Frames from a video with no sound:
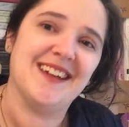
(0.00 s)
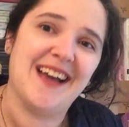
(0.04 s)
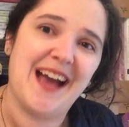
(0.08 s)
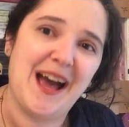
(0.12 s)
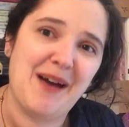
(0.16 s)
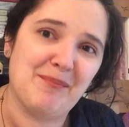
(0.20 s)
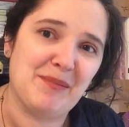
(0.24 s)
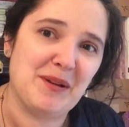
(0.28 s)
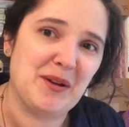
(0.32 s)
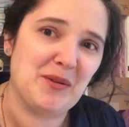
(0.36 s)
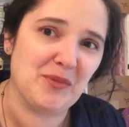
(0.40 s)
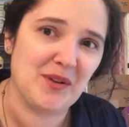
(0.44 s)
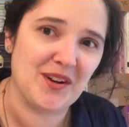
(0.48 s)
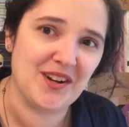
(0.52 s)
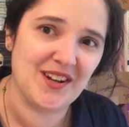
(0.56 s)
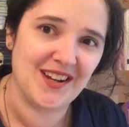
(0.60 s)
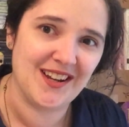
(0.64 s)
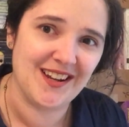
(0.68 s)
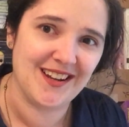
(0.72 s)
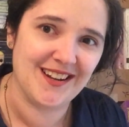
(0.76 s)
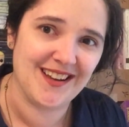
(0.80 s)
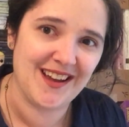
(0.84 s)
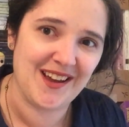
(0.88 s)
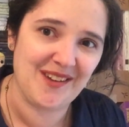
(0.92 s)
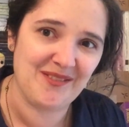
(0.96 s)
happy
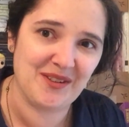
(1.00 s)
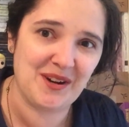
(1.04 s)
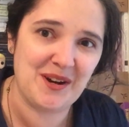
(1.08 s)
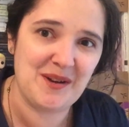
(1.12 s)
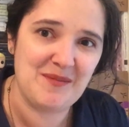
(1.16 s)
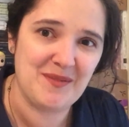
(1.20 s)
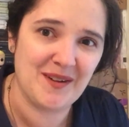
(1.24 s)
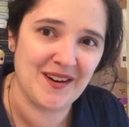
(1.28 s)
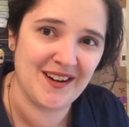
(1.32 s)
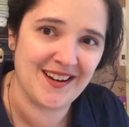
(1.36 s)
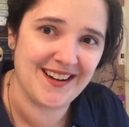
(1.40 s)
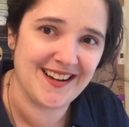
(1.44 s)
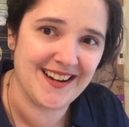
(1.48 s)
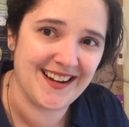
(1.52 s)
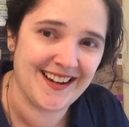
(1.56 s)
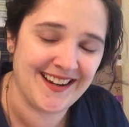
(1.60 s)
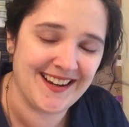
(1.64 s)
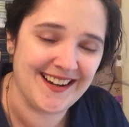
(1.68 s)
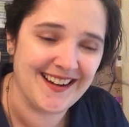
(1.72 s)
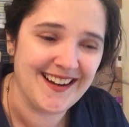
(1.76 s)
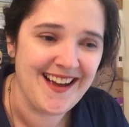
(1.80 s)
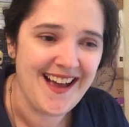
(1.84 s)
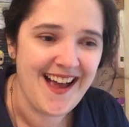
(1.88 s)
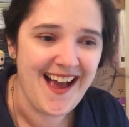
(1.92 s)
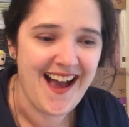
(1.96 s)
reading,
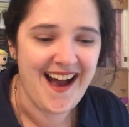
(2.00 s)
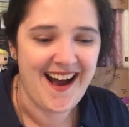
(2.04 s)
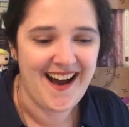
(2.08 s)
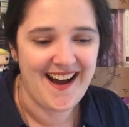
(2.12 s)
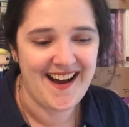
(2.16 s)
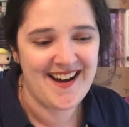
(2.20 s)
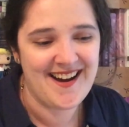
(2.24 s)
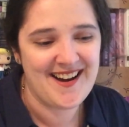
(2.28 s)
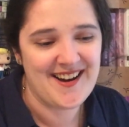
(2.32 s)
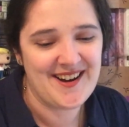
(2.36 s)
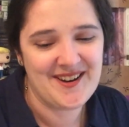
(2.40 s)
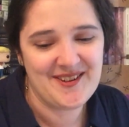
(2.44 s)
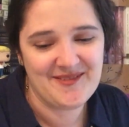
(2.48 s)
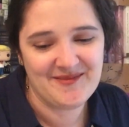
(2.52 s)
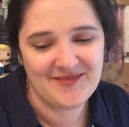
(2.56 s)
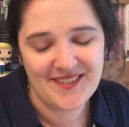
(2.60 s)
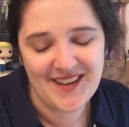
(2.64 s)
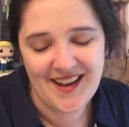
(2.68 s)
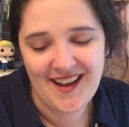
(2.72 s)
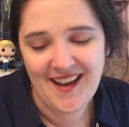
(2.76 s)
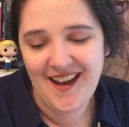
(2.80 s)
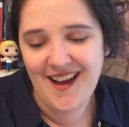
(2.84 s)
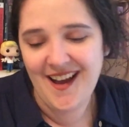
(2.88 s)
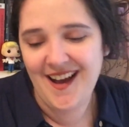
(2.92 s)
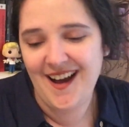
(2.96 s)
everybody.
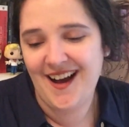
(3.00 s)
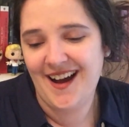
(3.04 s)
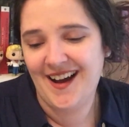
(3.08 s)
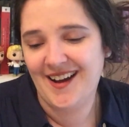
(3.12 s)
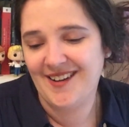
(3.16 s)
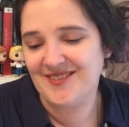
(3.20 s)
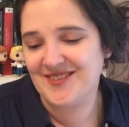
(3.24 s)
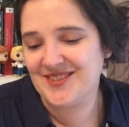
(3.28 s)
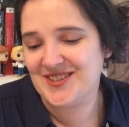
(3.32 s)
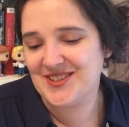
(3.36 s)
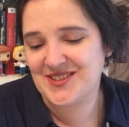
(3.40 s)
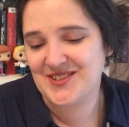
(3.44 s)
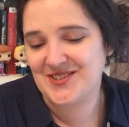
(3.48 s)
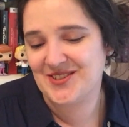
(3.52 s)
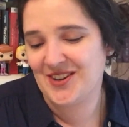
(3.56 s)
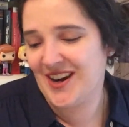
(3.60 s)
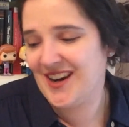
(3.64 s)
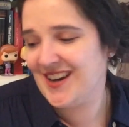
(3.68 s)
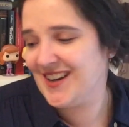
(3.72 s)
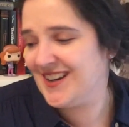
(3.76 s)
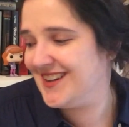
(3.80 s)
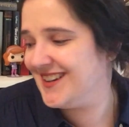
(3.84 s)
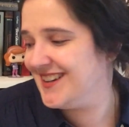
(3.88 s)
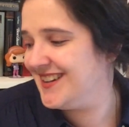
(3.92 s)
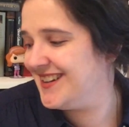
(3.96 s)
I'm just
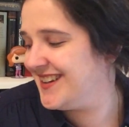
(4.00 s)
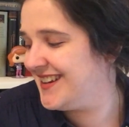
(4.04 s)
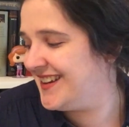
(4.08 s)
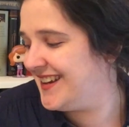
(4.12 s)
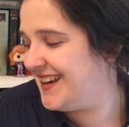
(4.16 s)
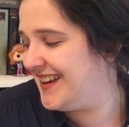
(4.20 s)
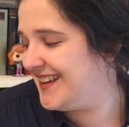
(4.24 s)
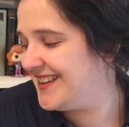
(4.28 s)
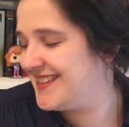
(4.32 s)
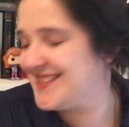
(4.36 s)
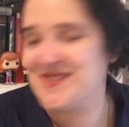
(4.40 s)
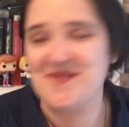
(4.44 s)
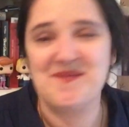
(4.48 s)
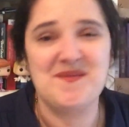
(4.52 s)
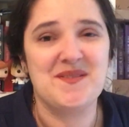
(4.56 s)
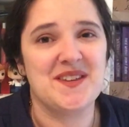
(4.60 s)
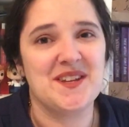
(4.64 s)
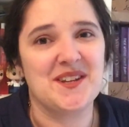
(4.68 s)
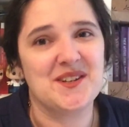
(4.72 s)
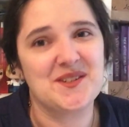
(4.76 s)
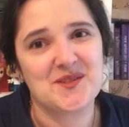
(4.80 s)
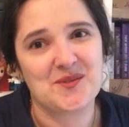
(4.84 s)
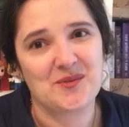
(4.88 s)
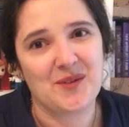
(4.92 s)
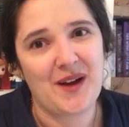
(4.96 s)
trying to get some
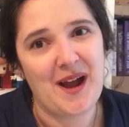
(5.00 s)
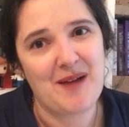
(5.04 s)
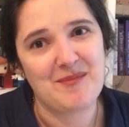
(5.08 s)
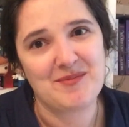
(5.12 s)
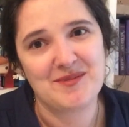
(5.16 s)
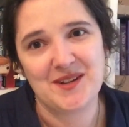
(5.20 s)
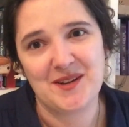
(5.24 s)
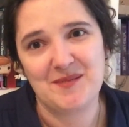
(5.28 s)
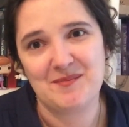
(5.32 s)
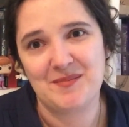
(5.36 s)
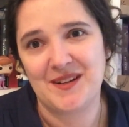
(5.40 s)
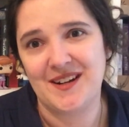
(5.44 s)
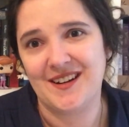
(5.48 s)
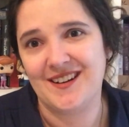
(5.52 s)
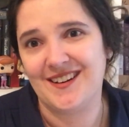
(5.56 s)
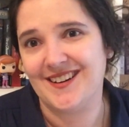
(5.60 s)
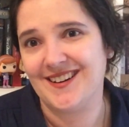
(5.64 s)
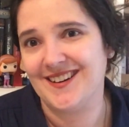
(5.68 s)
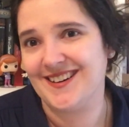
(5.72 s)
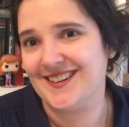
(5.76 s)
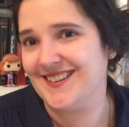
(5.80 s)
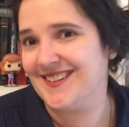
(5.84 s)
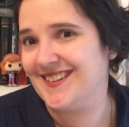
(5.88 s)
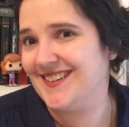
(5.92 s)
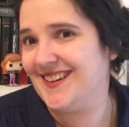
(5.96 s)
things wrapped up
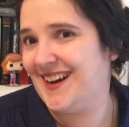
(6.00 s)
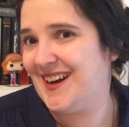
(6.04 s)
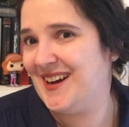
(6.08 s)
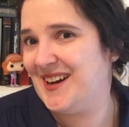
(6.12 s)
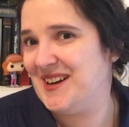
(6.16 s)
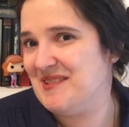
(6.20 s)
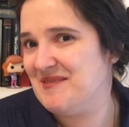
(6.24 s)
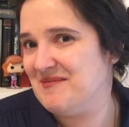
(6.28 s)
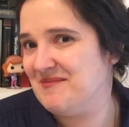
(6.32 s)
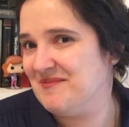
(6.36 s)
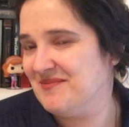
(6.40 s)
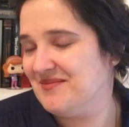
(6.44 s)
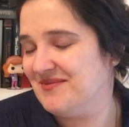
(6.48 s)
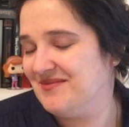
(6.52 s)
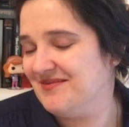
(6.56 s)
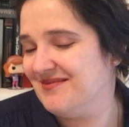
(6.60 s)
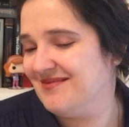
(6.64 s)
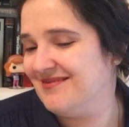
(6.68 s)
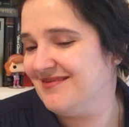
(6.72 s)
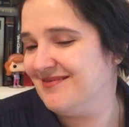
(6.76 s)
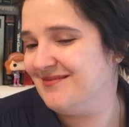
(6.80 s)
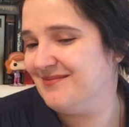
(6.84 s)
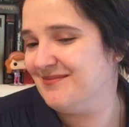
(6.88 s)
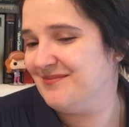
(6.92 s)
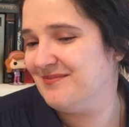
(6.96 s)
here
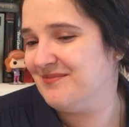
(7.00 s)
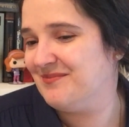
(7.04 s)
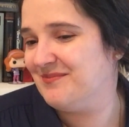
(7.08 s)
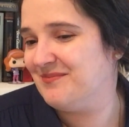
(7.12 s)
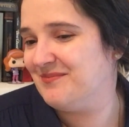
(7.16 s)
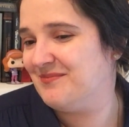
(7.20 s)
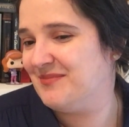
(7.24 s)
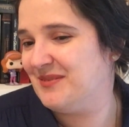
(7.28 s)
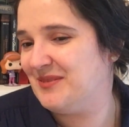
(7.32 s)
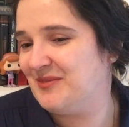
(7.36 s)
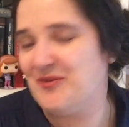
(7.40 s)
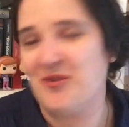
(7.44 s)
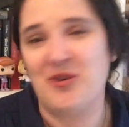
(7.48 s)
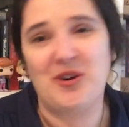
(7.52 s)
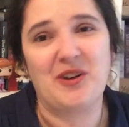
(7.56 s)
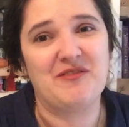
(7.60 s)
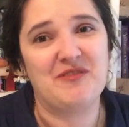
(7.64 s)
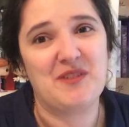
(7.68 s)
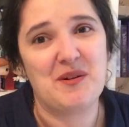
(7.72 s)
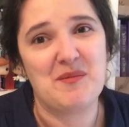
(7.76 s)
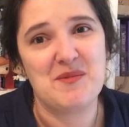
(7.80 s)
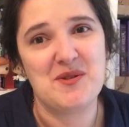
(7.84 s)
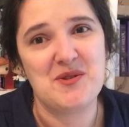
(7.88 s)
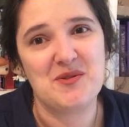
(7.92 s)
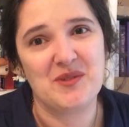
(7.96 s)
before
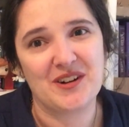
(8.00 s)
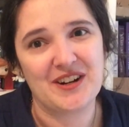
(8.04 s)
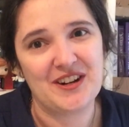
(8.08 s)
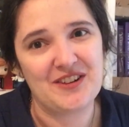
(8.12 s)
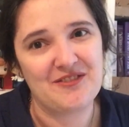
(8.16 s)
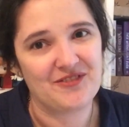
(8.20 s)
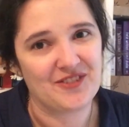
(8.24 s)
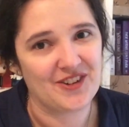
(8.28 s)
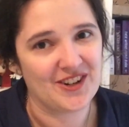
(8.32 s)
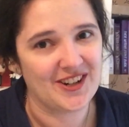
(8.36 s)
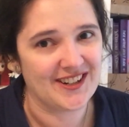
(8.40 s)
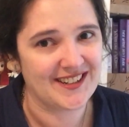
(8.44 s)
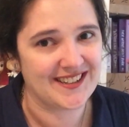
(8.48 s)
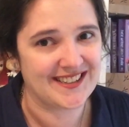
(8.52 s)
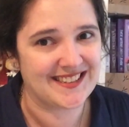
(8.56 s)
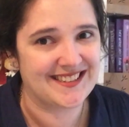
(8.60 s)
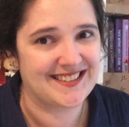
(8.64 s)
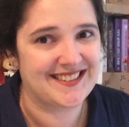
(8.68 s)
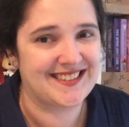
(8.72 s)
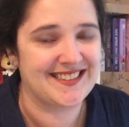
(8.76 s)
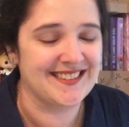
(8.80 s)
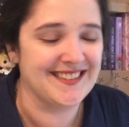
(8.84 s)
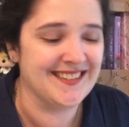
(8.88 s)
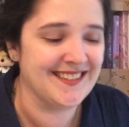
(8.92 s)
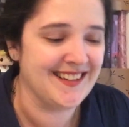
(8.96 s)
February
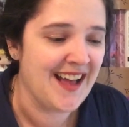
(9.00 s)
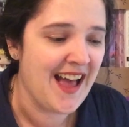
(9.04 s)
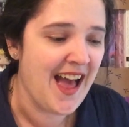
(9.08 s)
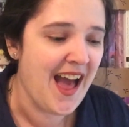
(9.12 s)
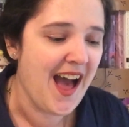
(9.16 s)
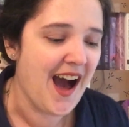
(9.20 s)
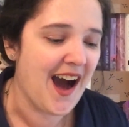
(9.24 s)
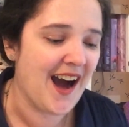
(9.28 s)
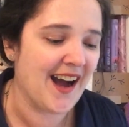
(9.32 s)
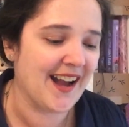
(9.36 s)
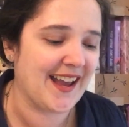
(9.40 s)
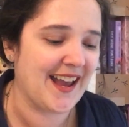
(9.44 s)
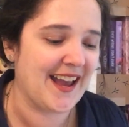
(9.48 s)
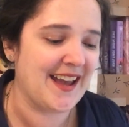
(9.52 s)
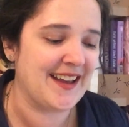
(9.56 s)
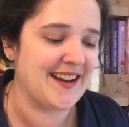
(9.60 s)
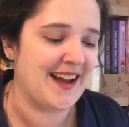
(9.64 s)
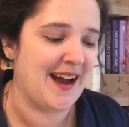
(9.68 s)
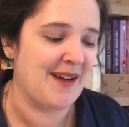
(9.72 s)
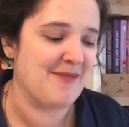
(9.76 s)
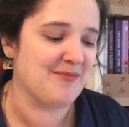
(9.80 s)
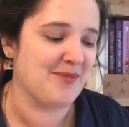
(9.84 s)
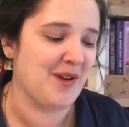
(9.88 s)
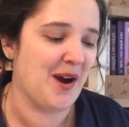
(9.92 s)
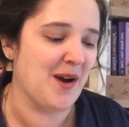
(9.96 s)
1st. Again,
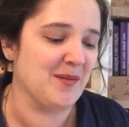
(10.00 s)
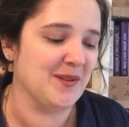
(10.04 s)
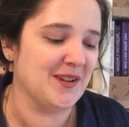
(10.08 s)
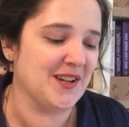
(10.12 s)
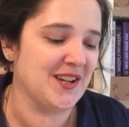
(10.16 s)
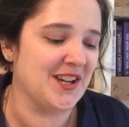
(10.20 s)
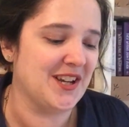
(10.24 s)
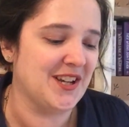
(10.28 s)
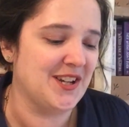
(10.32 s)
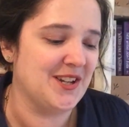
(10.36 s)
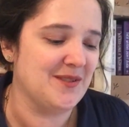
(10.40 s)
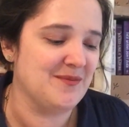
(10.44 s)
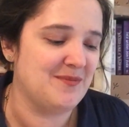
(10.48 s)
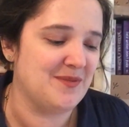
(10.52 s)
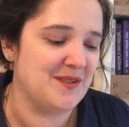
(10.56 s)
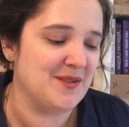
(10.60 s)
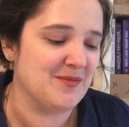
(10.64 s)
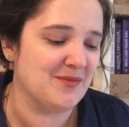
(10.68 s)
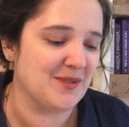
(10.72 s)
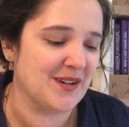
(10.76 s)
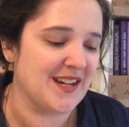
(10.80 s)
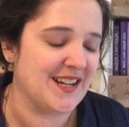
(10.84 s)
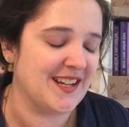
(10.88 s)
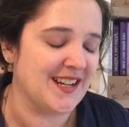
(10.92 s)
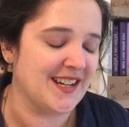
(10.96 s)
I'm probably going to be
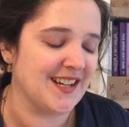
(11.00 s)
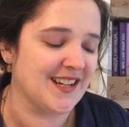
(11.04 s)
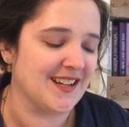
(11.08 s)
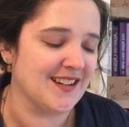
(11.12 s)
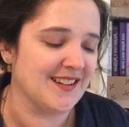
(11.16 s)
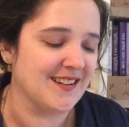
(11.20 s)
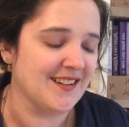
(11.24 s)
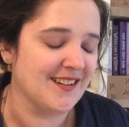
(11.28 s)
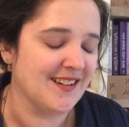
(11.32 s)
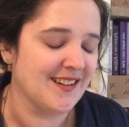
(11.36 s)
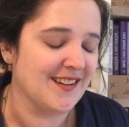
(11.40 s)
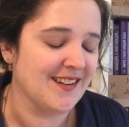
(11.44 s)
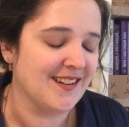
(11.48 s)
reading